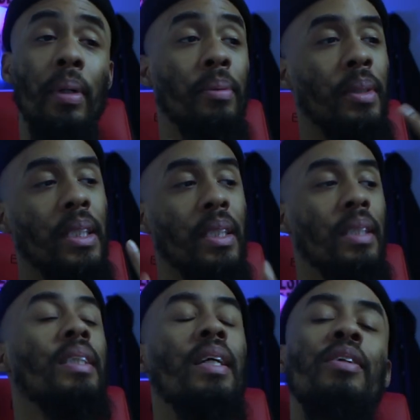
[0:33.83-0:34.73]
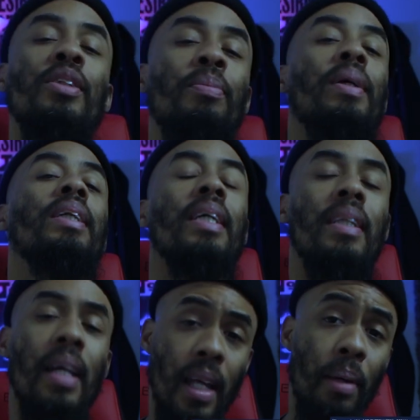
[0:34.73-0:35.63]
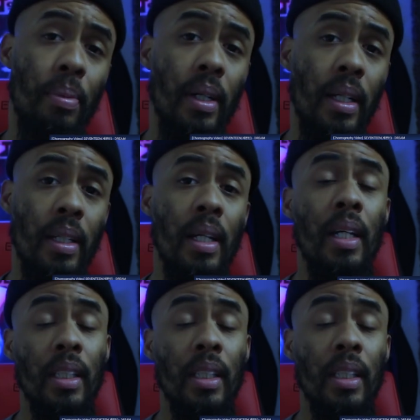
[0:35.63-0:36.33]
But just continue to please hit that like button,